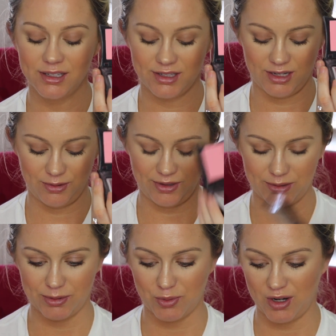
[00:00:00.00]
So
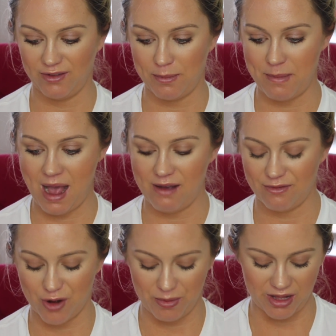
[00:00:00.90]
this was more of a matte
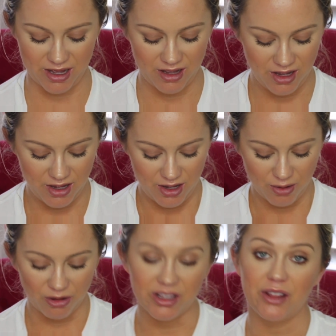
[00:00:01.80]
formula,
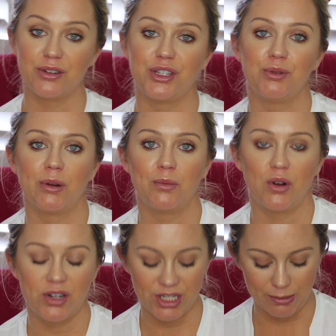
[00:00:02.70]
while the other two were
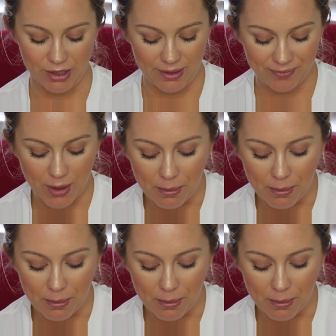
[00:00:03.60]
more shimmery.